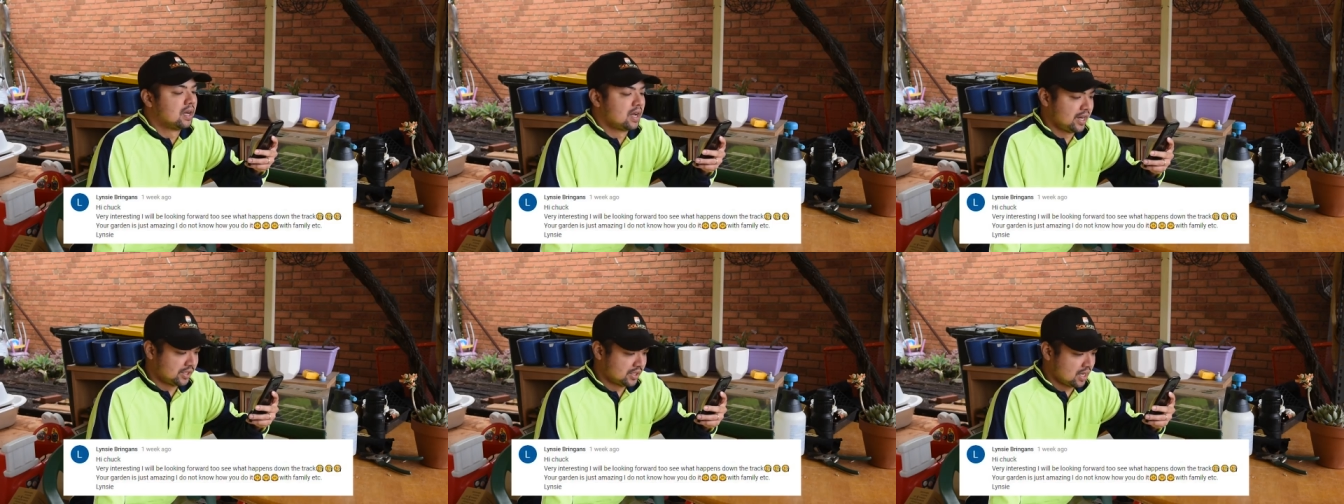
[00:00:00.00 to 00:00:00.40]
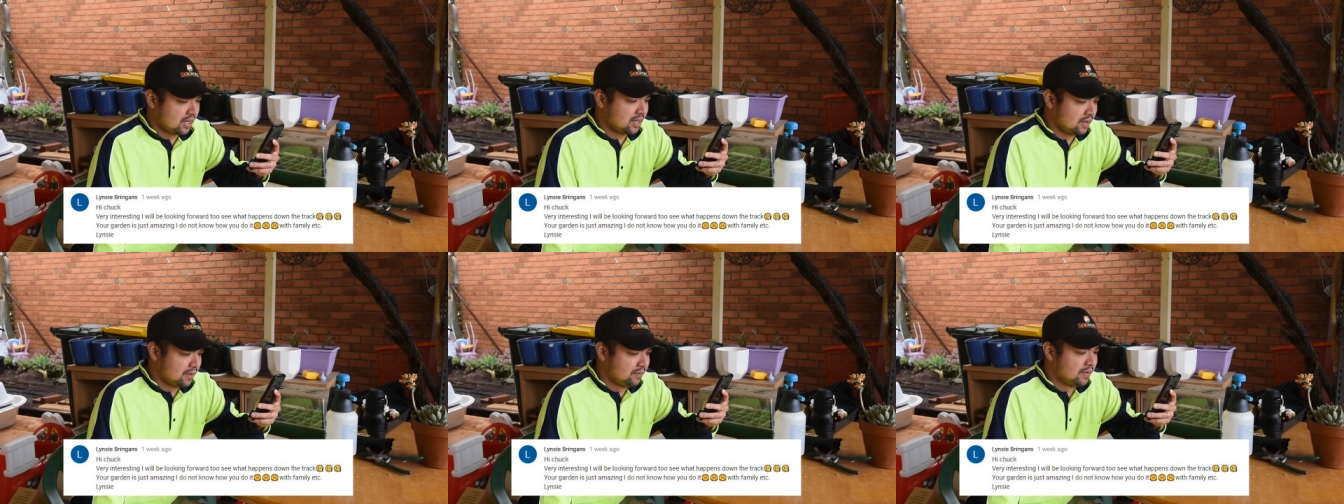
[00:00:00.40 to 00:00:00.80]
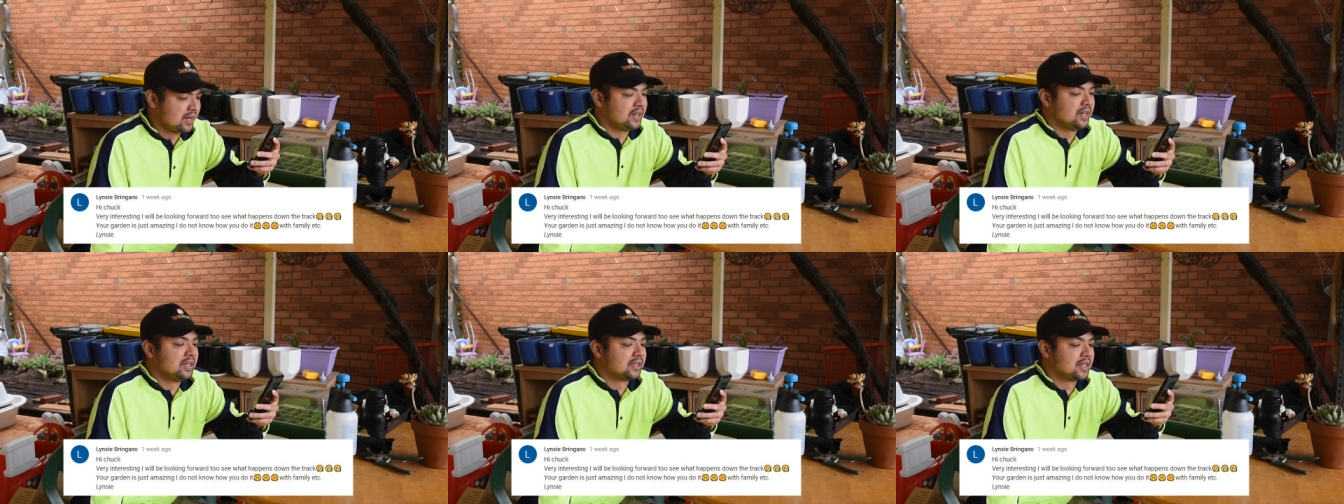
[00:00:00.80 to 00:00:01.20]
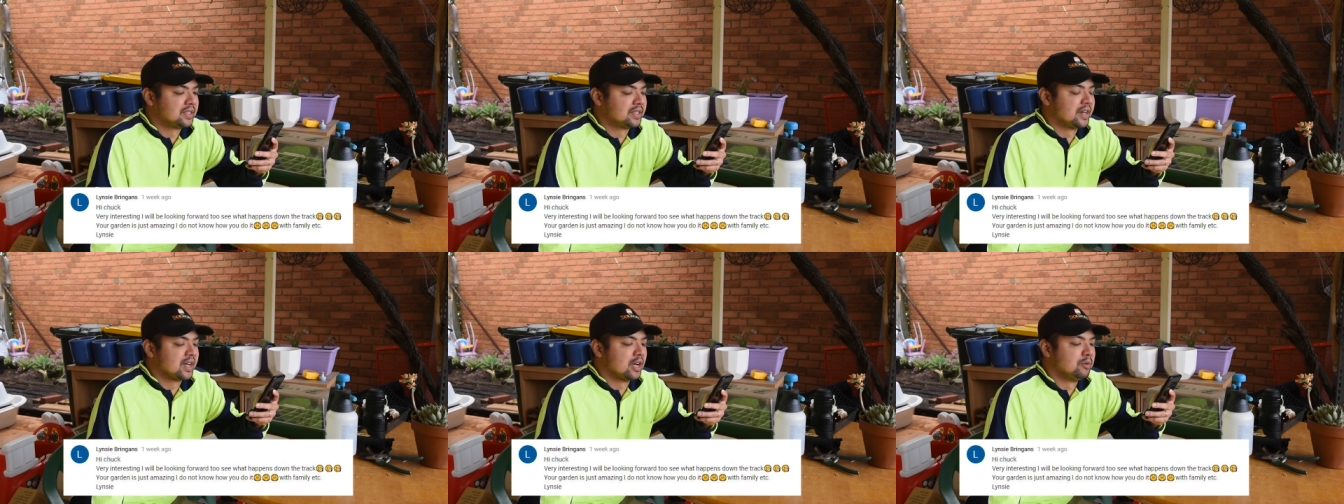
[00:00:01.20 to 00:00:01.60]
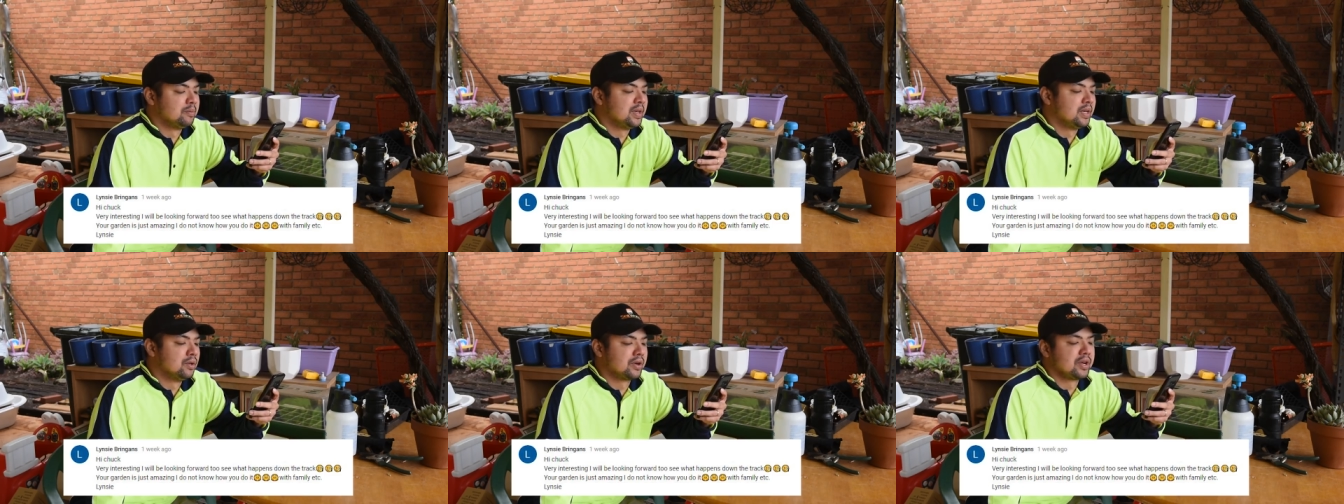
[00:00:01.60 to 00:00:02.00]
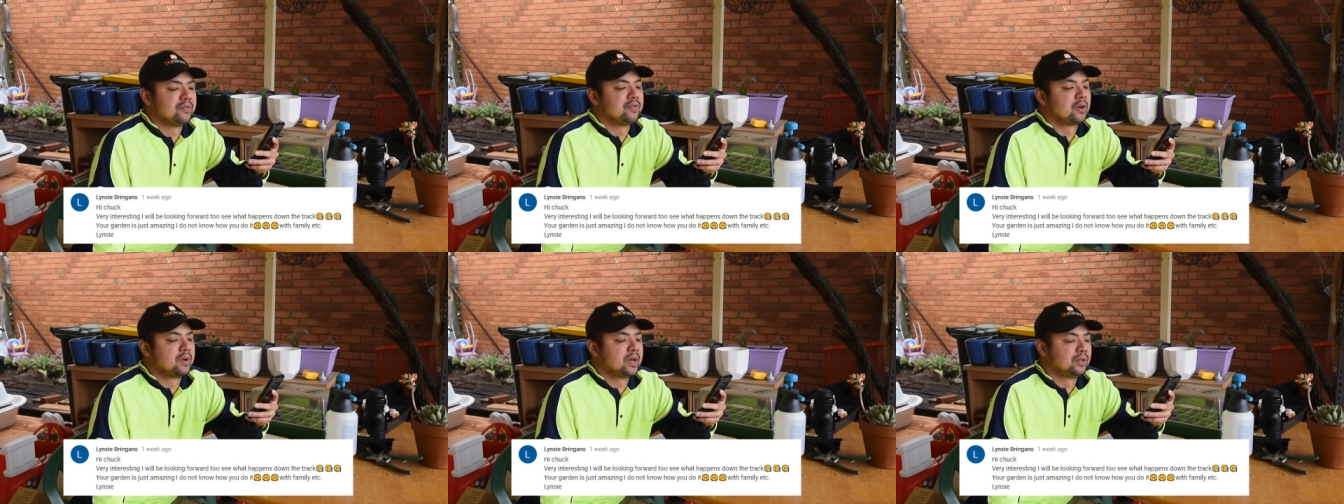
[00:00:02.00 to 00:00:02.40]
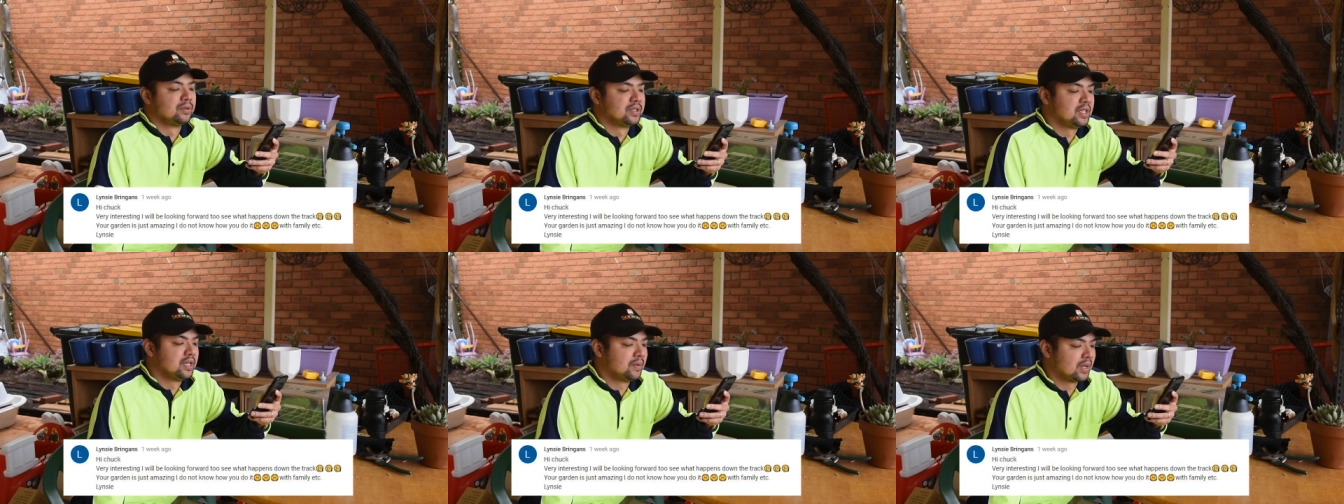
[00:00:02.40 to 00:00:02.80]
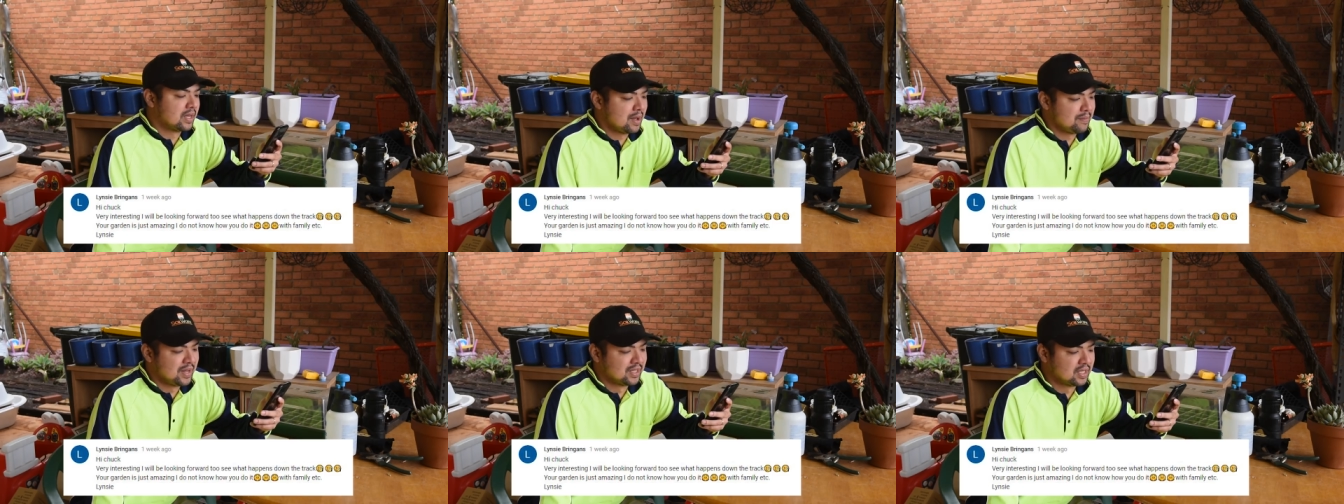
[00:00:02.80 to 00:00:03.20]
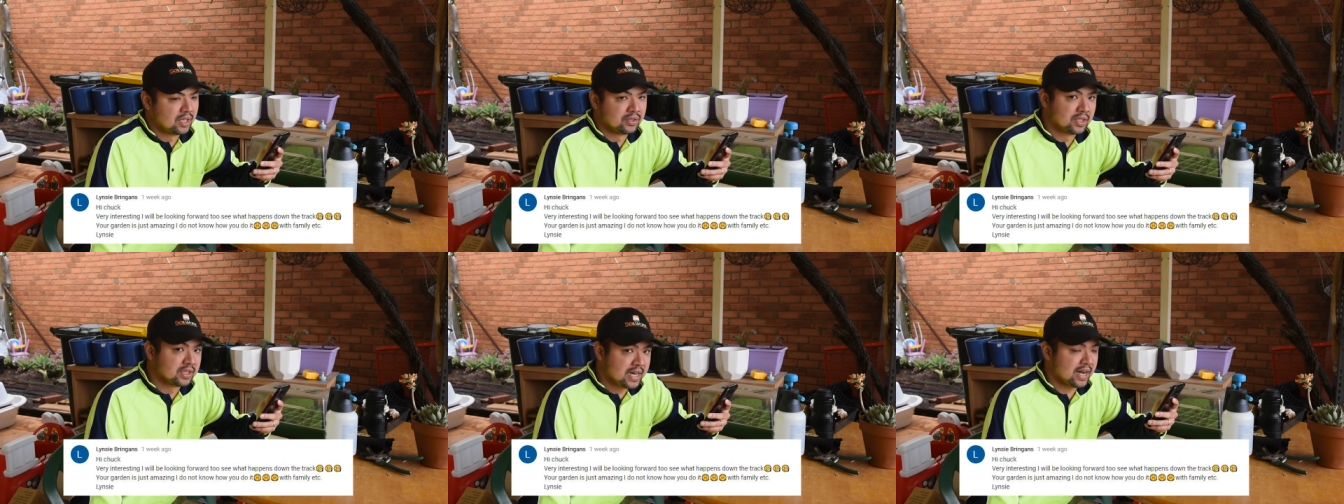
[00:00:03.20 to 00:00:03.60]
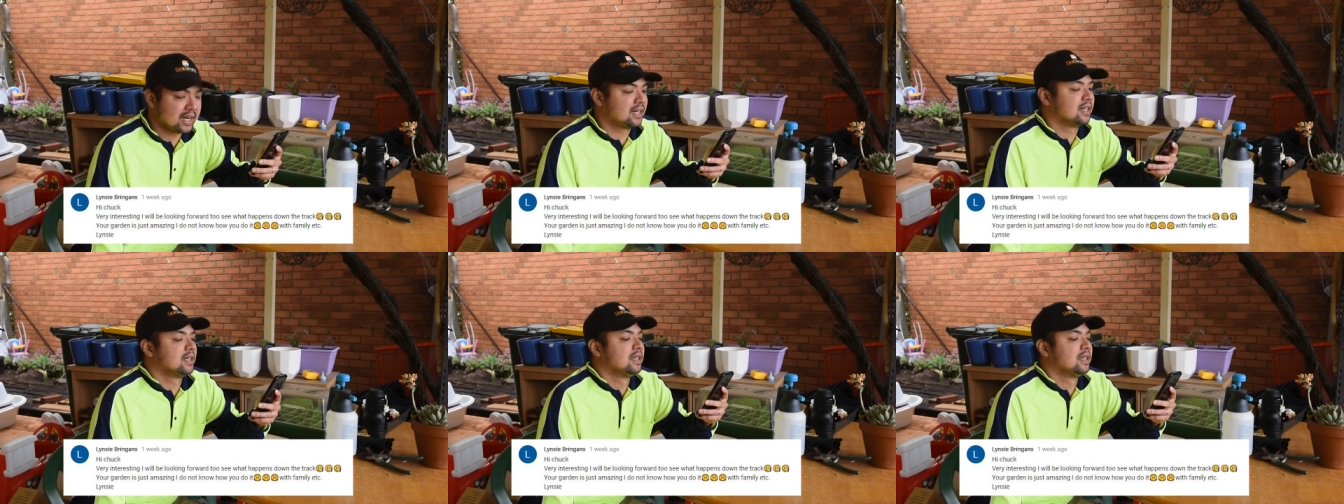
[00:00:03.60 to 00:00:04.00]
Hi Chuck, very interesting. I'll be looking forward to see what happens down the track.